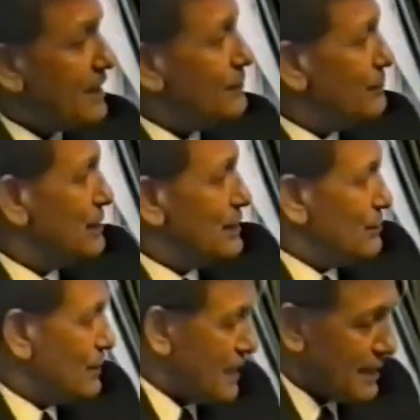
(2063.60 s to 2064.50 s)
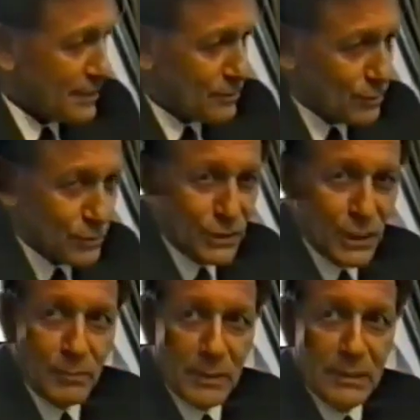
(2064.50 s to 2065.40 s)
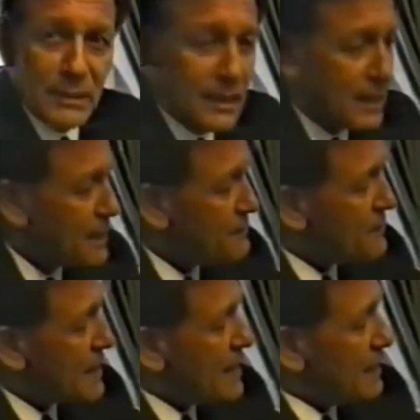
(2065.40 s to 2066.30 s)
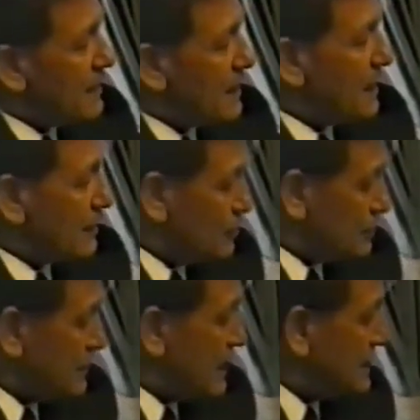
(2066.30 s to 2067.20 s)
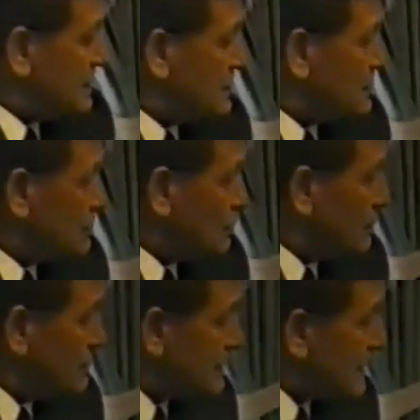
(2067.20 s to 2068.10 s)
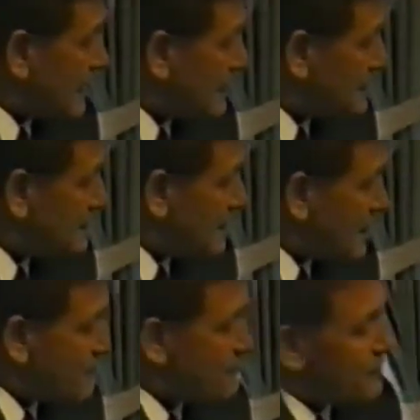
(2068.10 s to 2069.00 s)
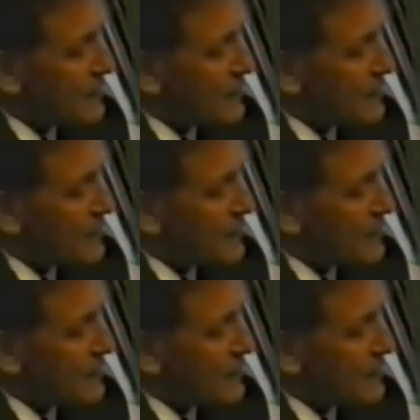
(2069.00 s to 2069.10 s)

And we all know that's all stupid, okay? And of course the Edison story was exactly the same.